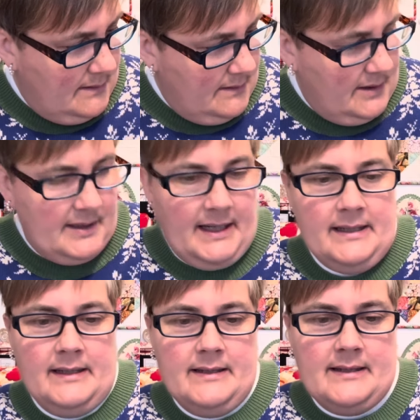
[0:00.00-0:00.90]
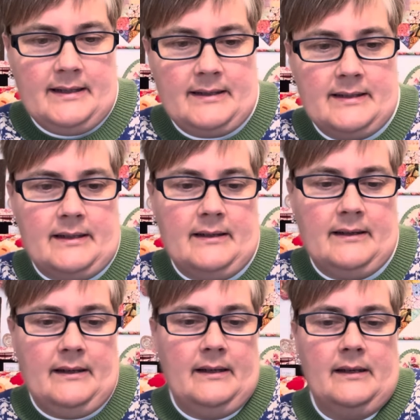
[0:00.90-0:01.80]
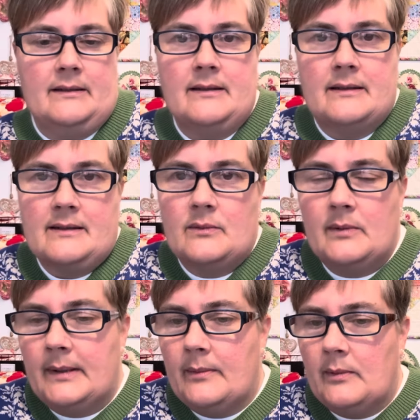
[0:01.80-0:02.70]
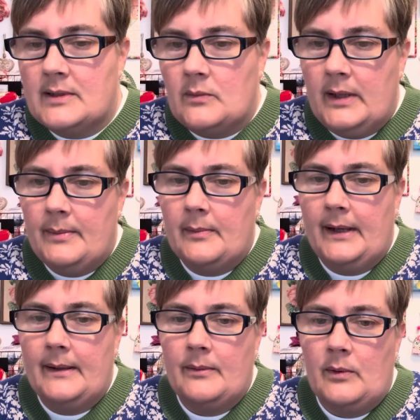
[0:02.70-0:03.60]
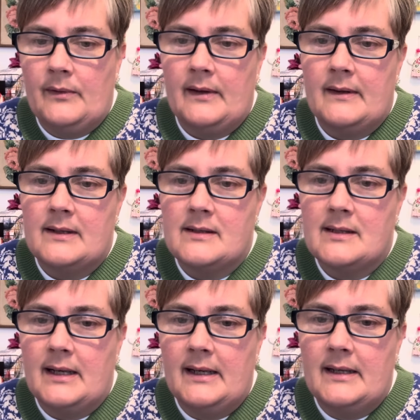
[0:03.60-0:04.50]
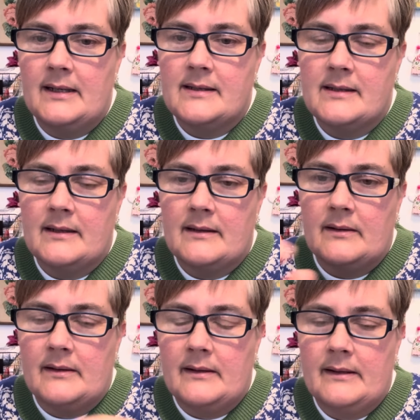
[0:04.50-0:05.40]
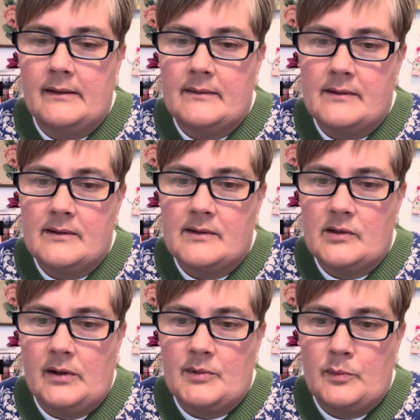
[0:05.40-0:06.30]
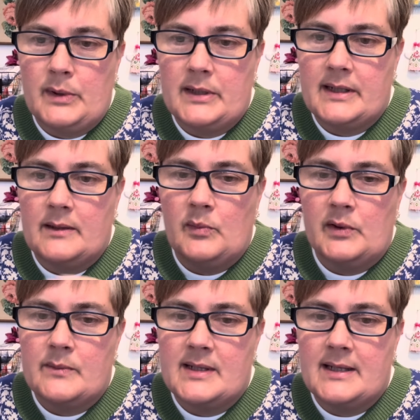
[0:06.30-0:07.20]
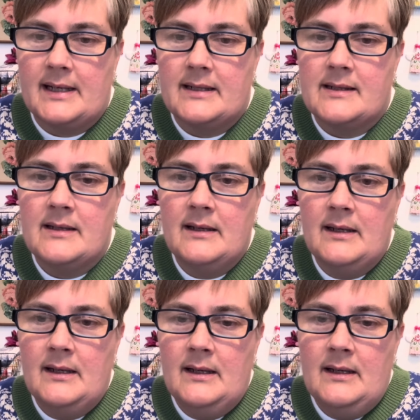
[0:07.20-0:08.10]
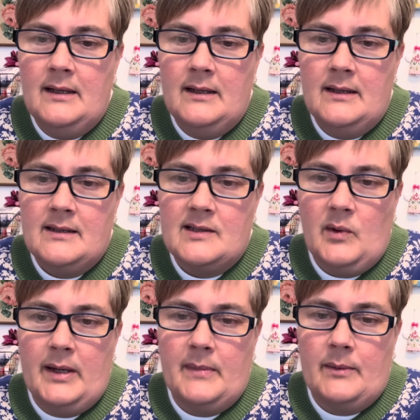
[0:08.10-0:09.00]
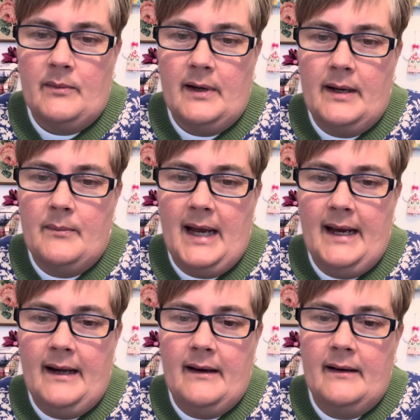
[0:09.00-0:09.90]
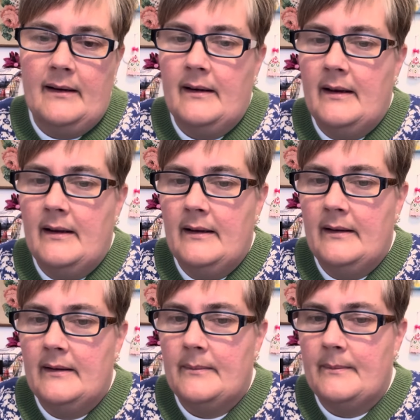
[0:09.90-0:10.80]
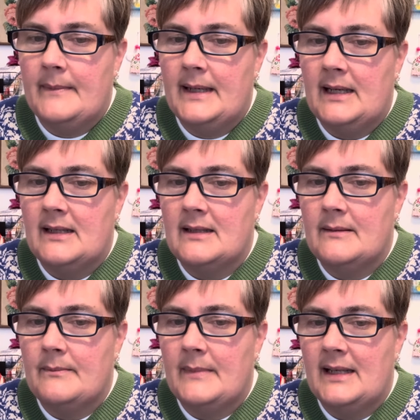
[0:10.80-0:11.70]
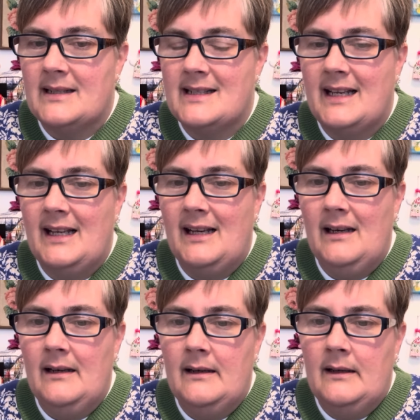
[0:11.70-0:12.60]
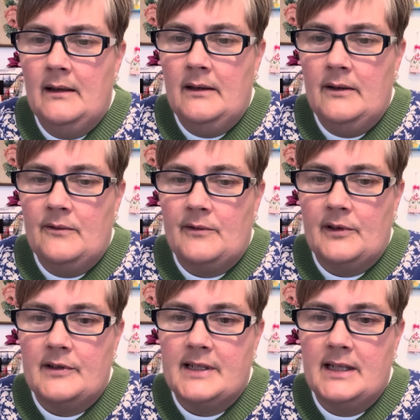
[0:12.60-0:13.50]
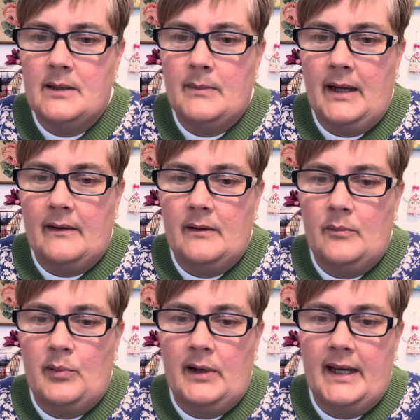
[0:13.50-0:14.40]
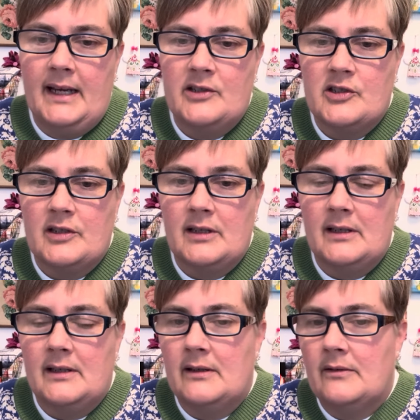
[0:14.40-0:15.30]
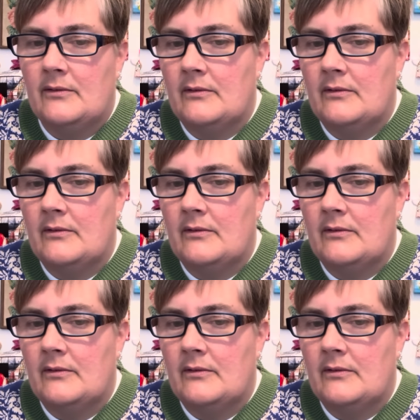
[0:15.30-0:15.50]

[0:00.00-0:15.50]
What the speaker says: She's 1860, and there was a wee bit of paper with it that says that the inscription bit down the bottom says, "Sweet memory made in Malsell for her dear mother by Angela